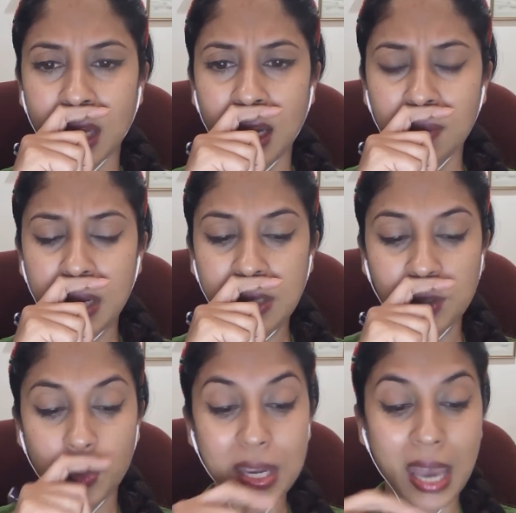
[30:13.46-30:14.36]
And
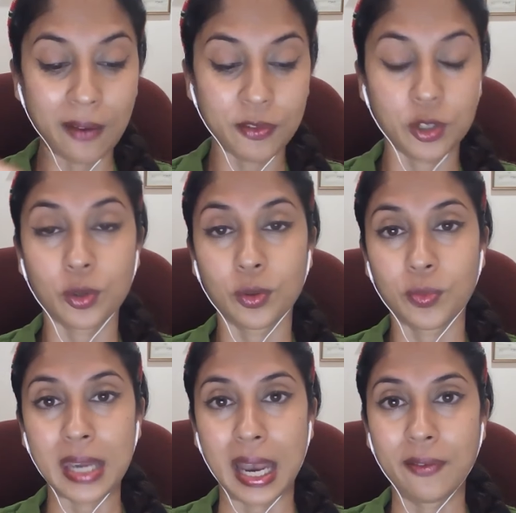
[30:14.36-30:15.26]
so we have to,
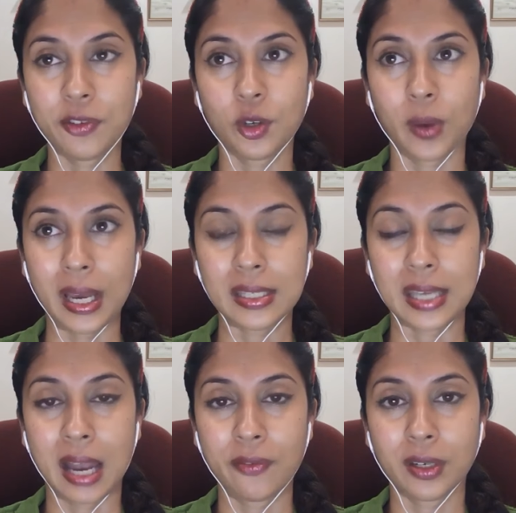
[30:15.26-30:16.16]
as
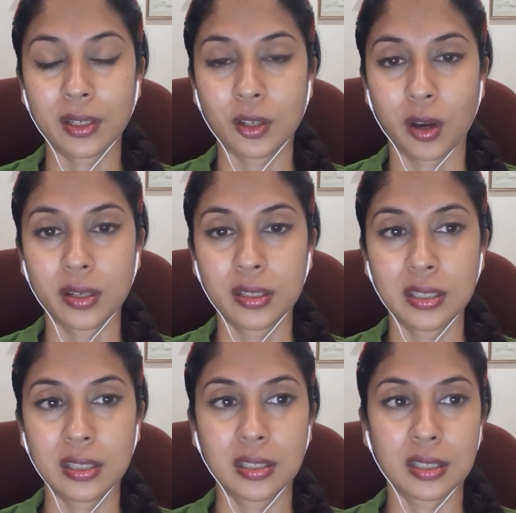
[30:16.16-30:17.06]
the African
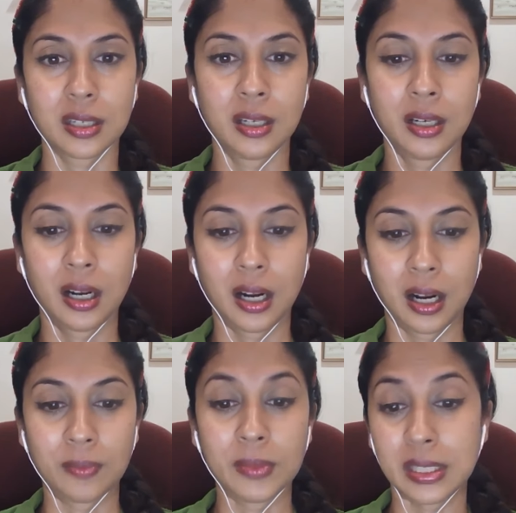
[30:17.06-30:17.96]
continent,
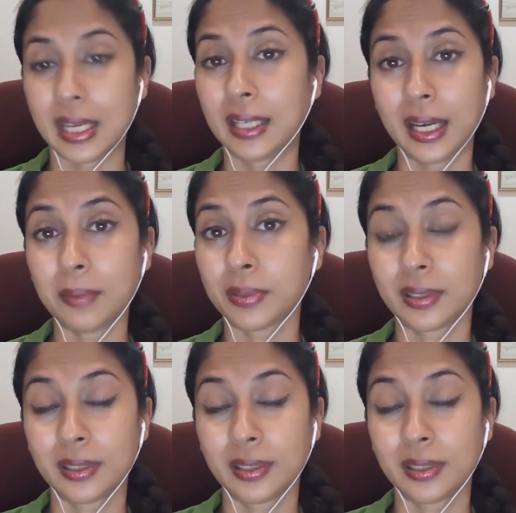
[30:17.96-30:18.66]
stand up.